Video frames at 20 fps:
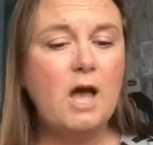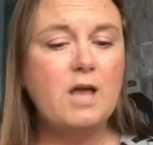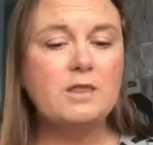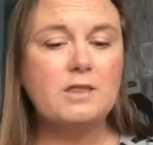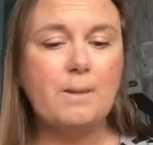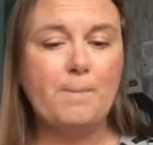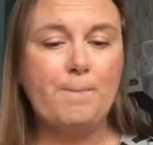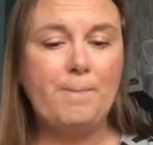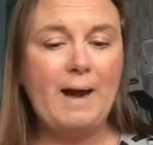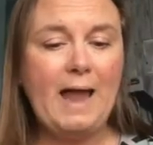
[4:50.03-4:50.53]

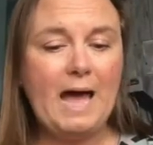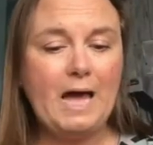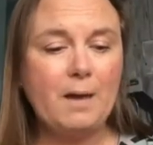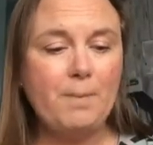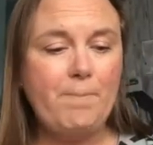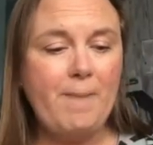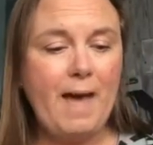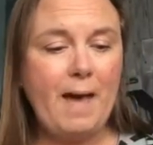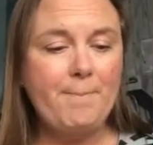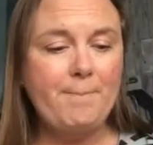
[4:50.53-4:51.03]
the
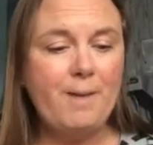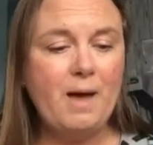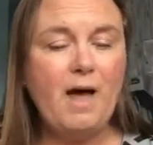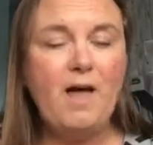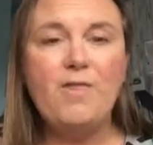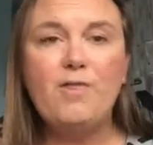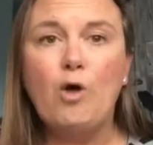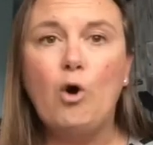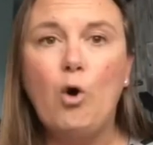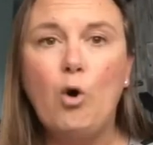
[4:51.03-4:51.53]
black
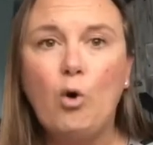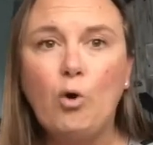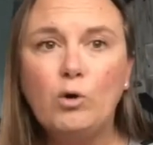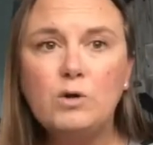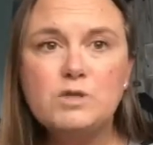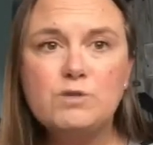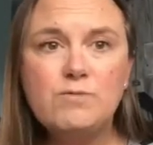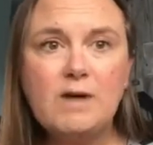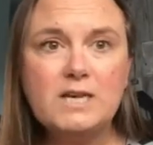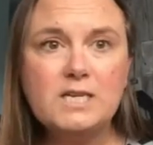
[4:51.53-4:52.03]
pepper, the
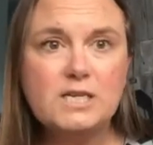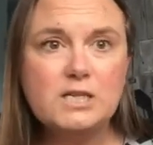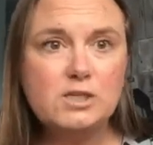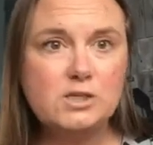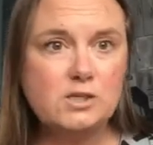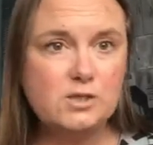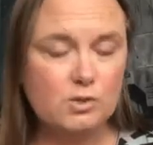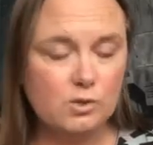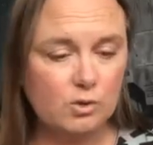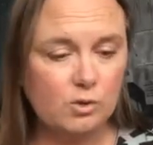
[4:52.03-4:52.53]
horseradish
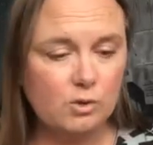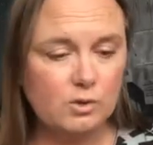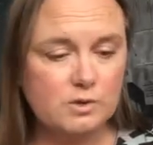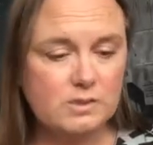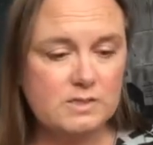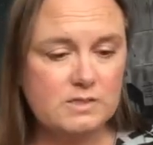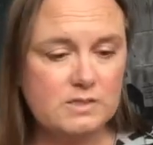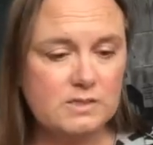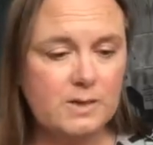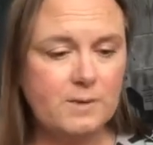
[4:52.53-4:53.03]

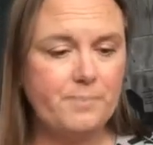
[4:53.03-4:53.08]
sauce,